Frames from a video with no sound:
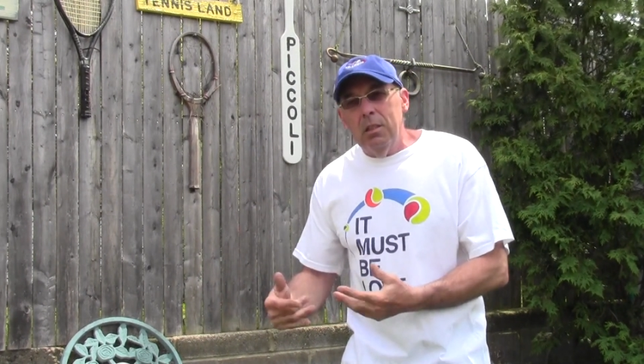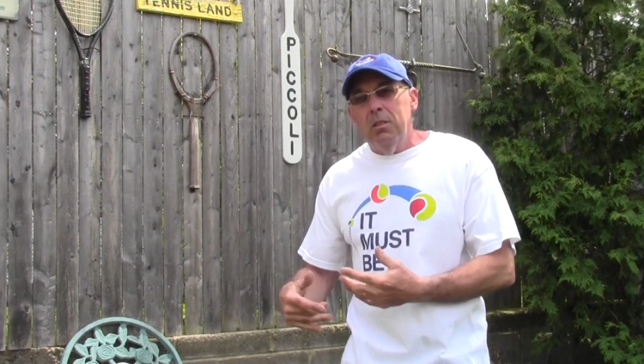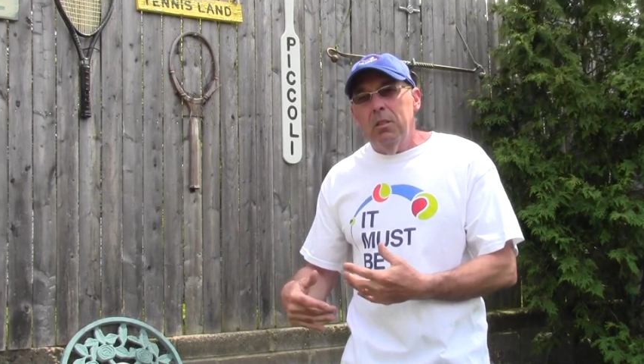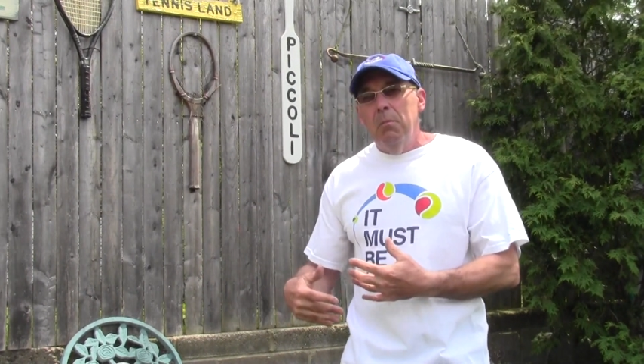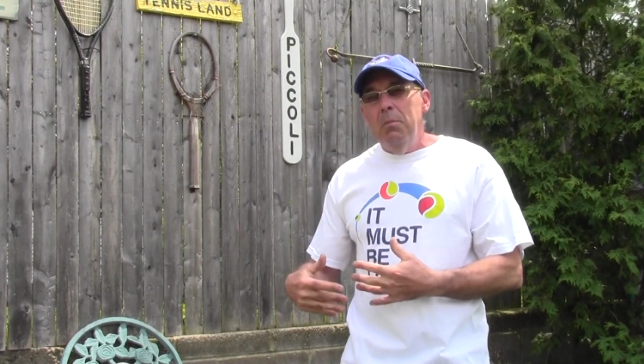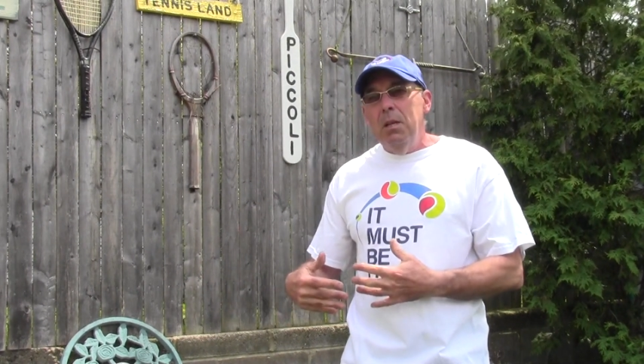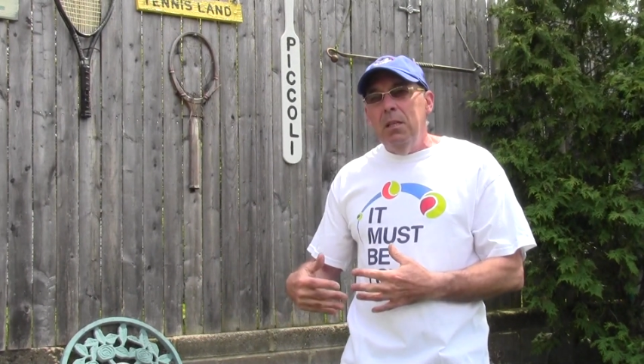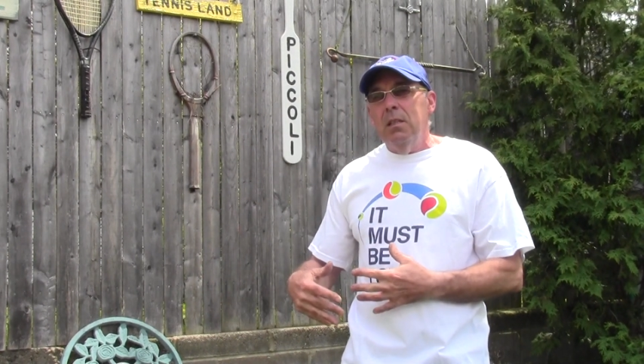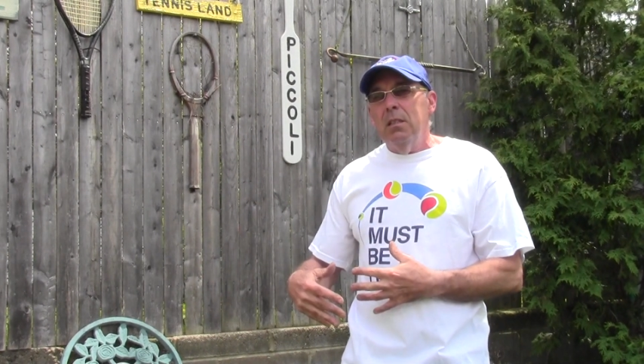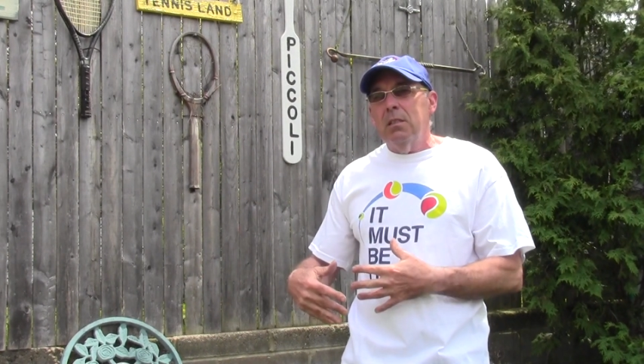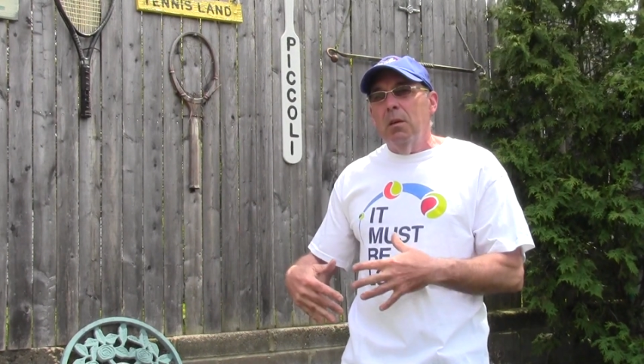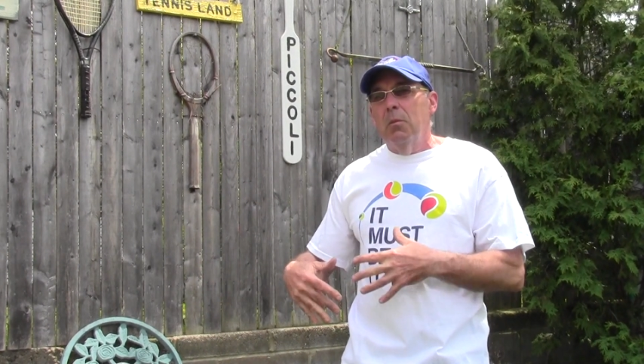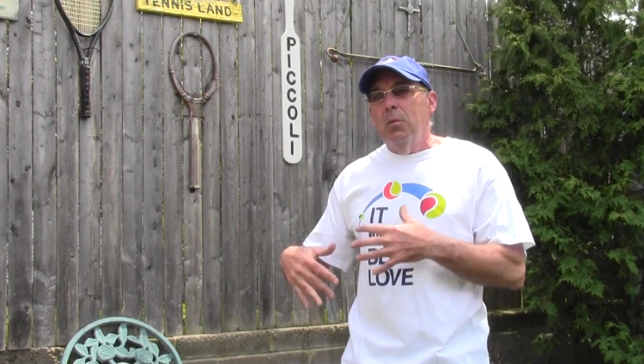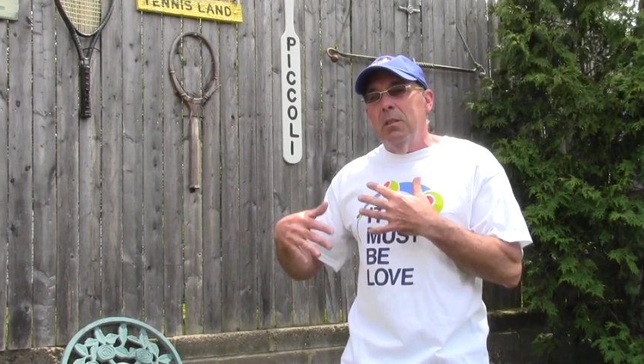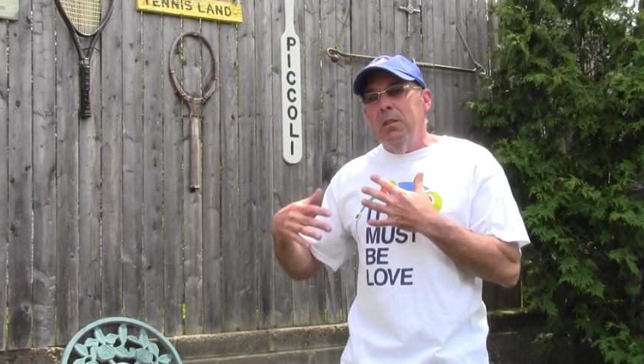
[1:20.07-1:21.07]
into meeting
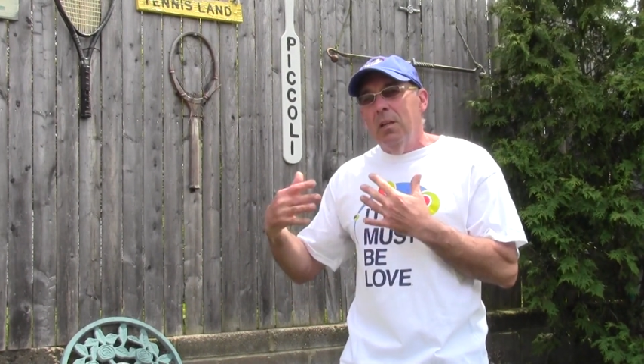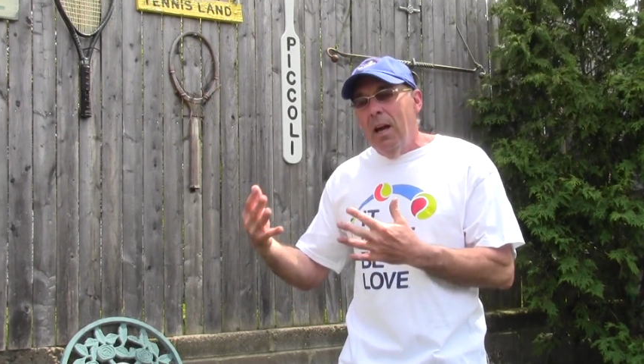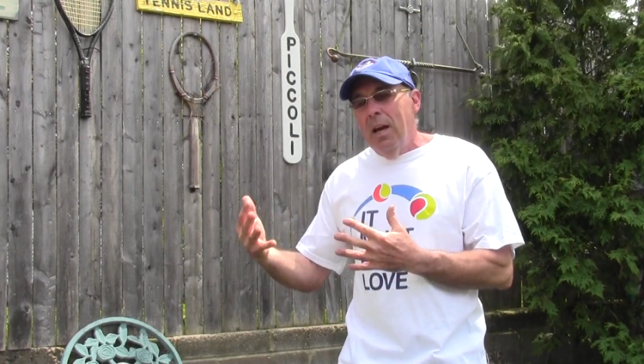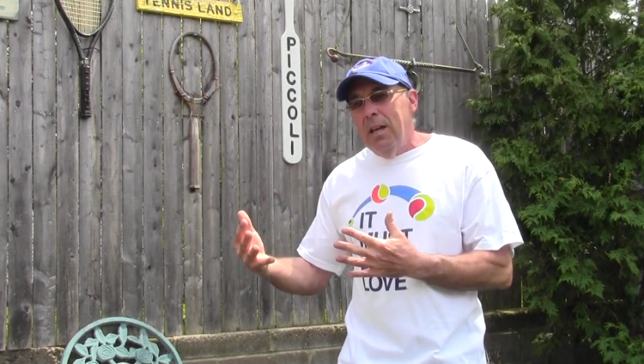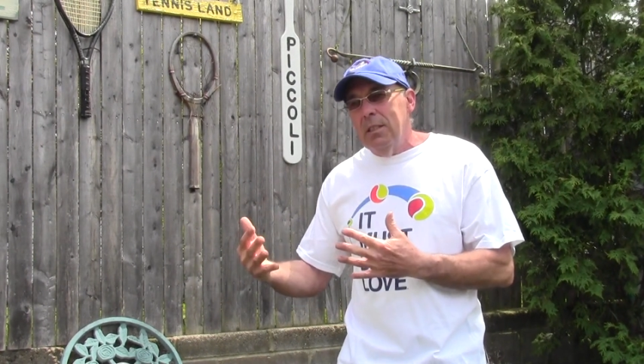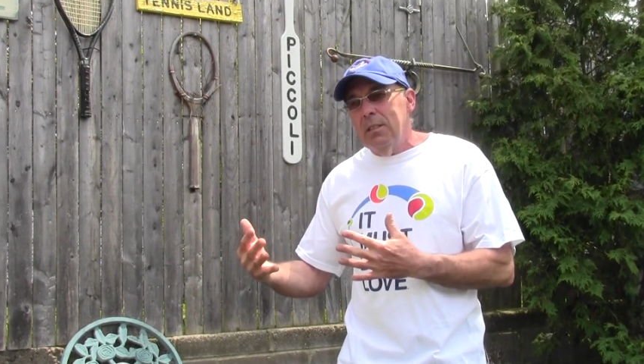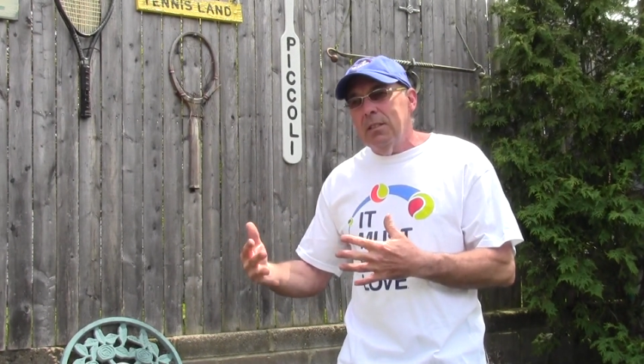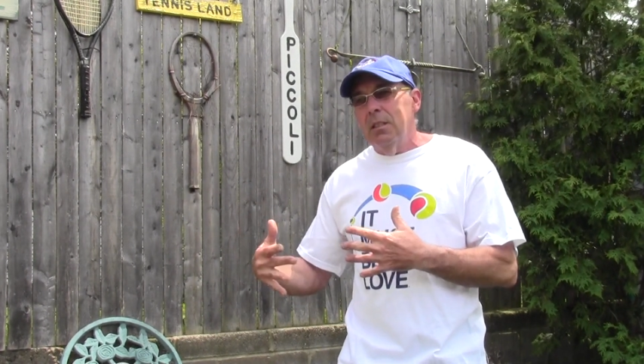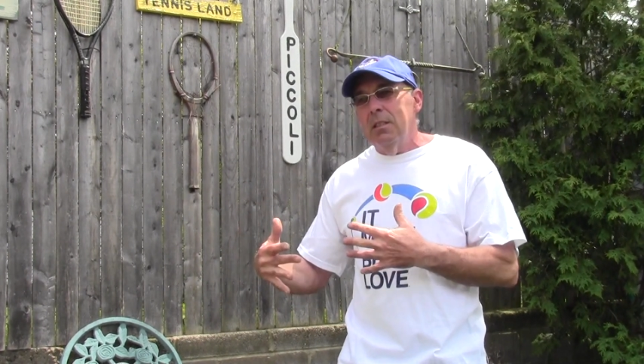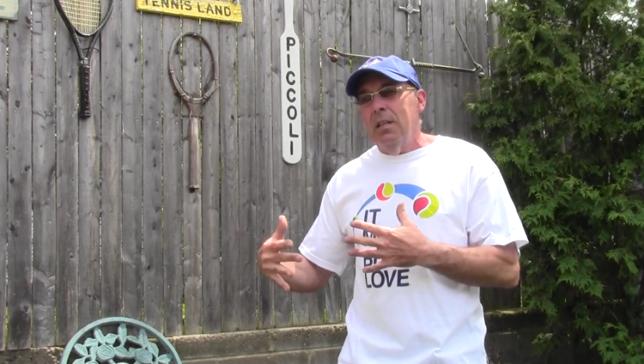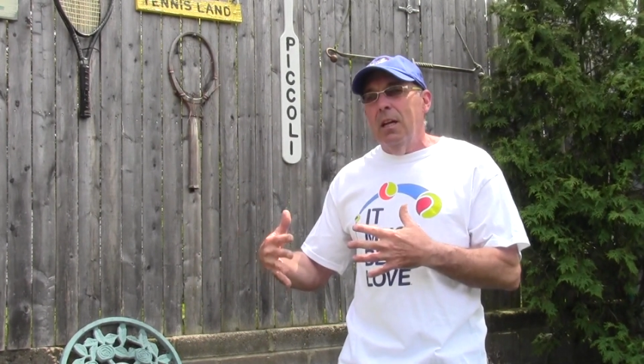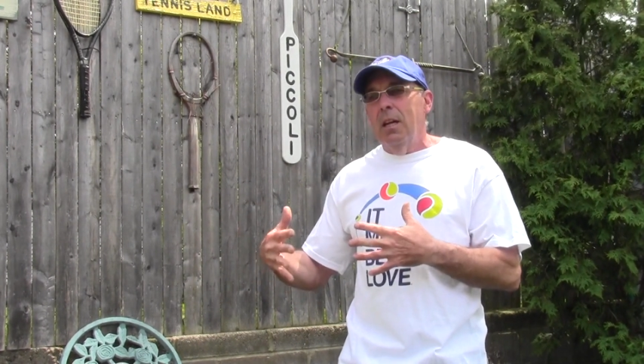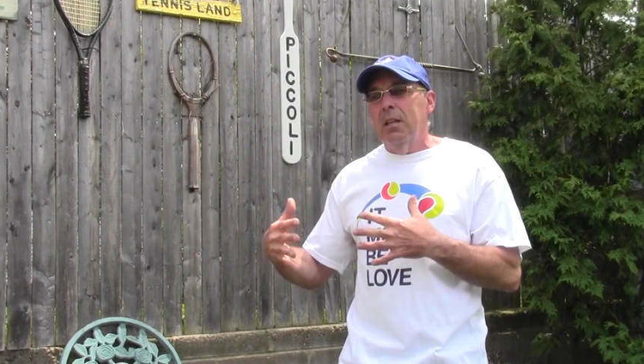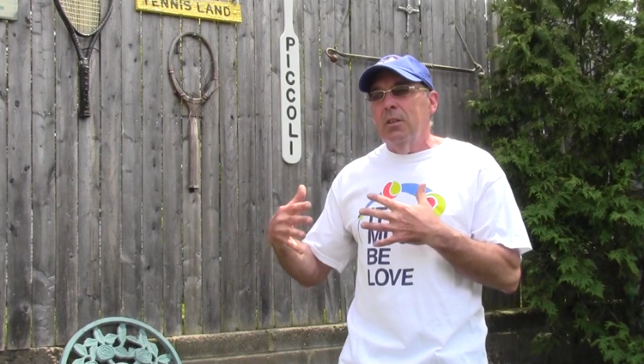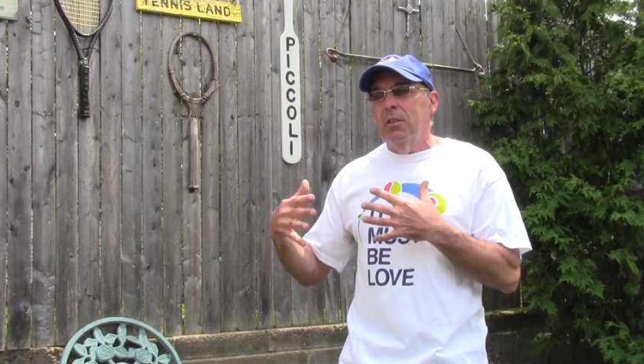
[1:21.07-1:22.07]
someone nice and
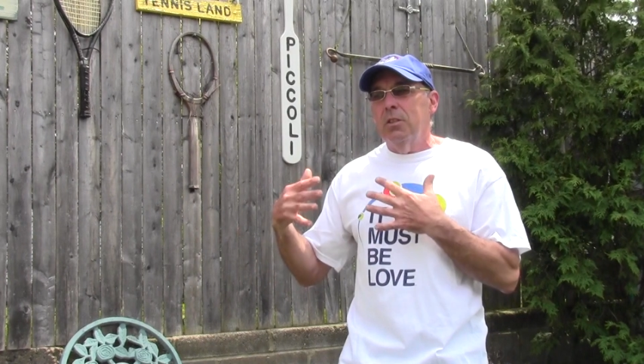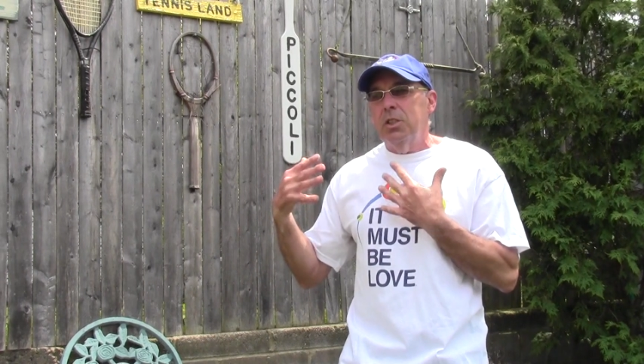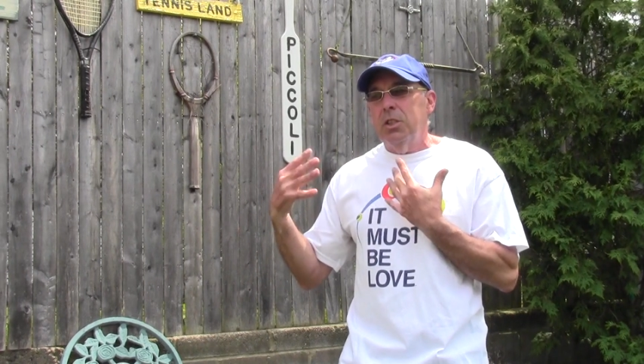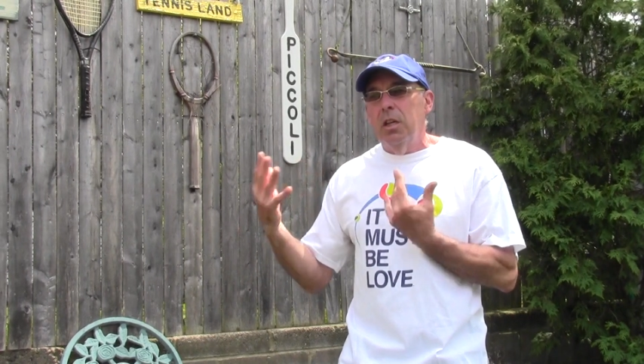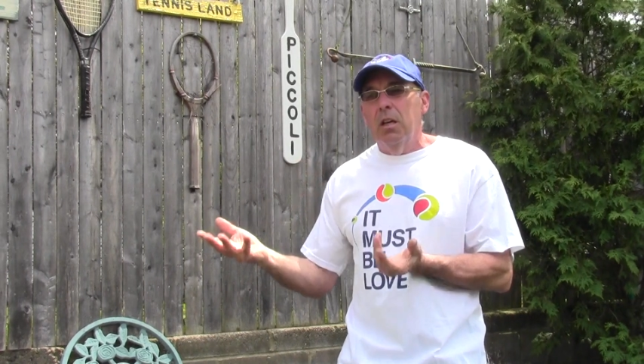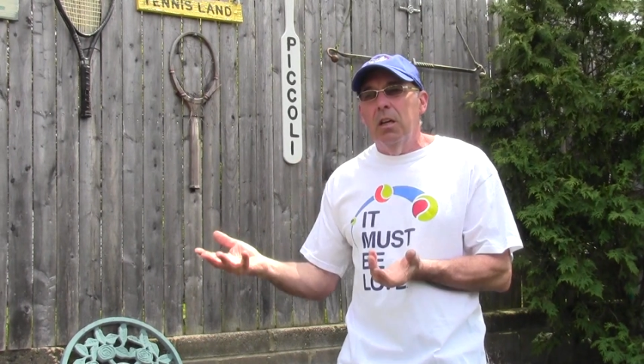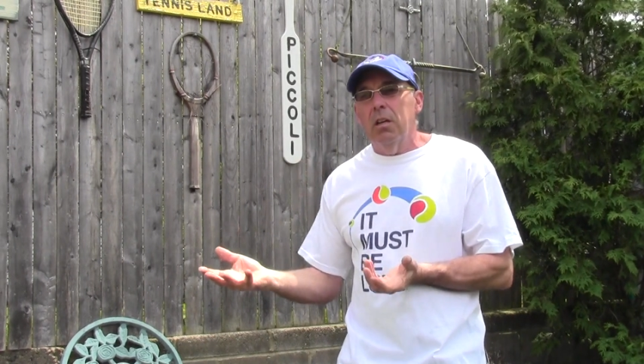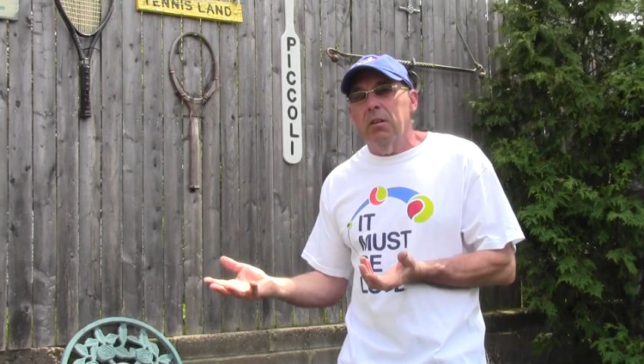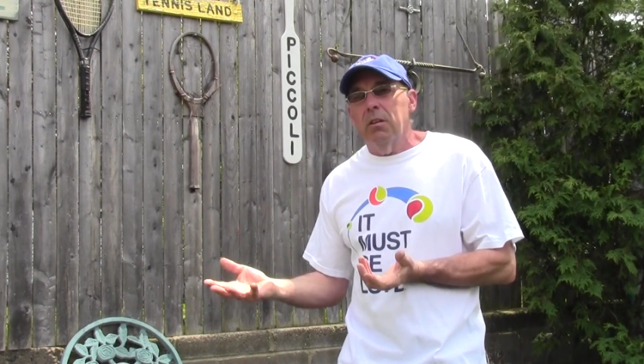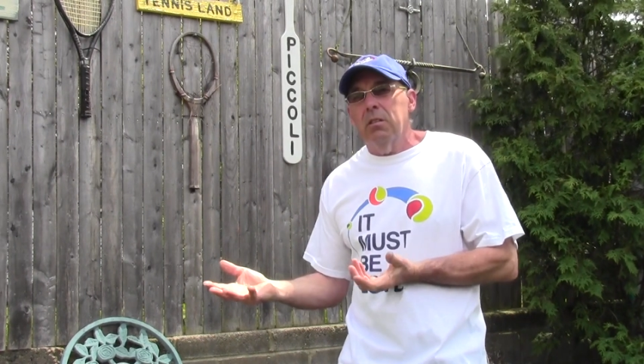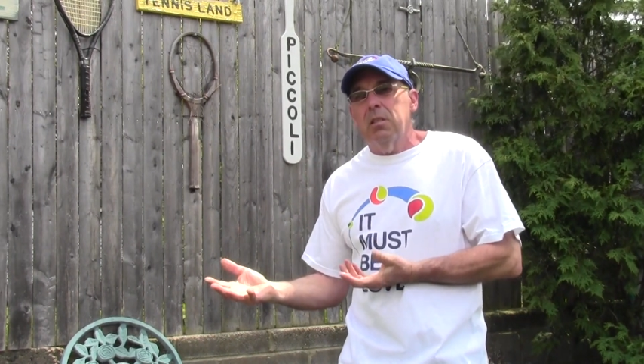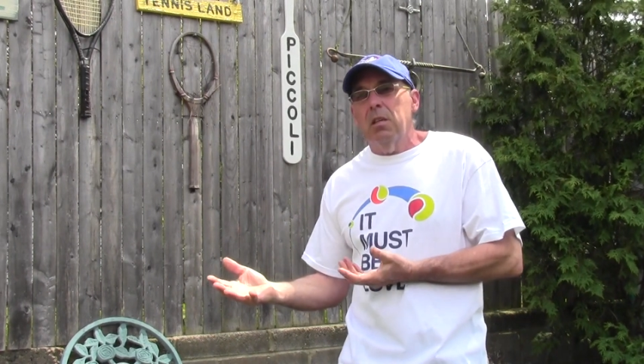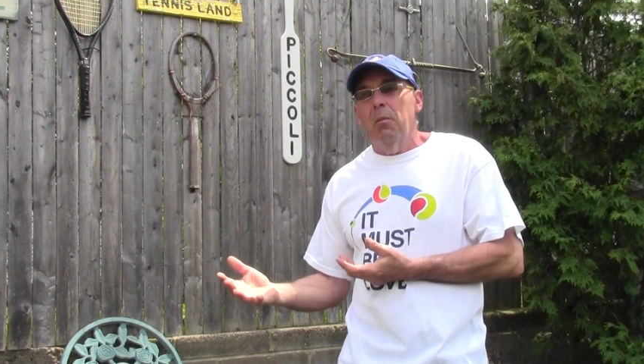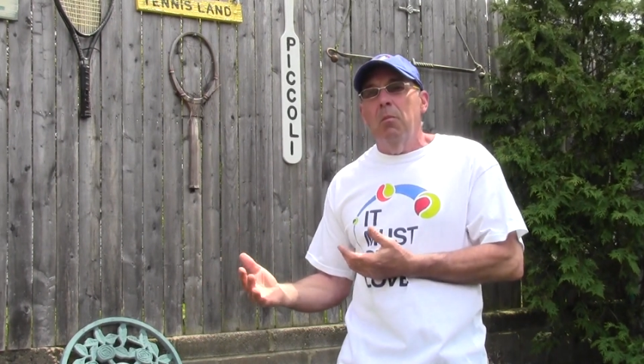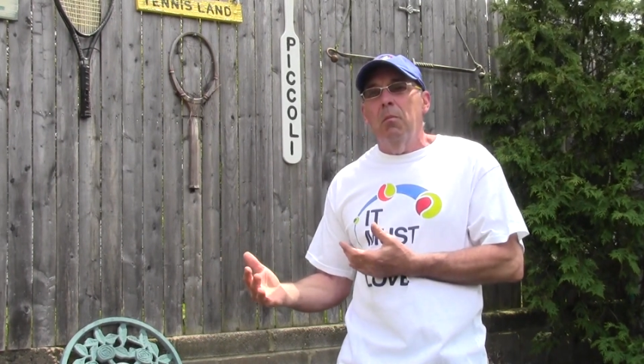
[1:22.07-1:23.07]
that I could share
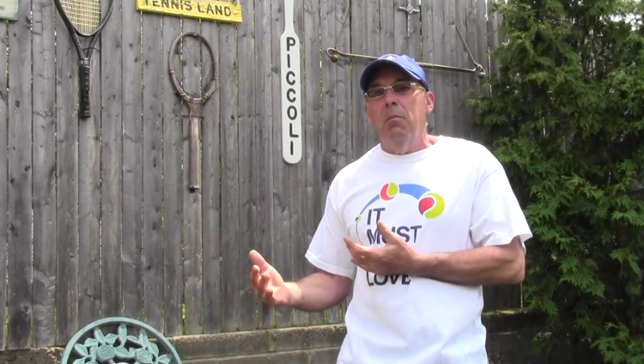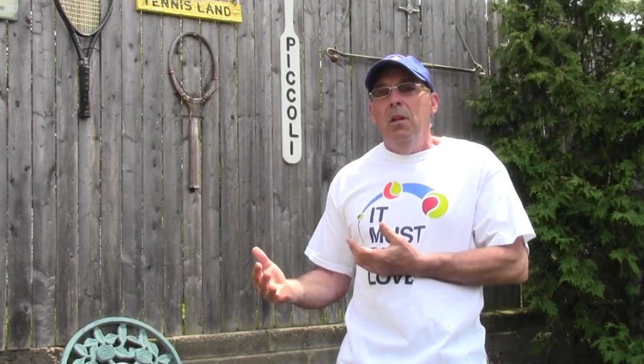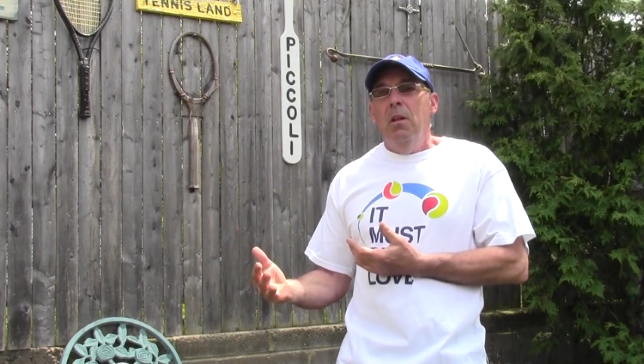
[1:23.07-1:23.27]
some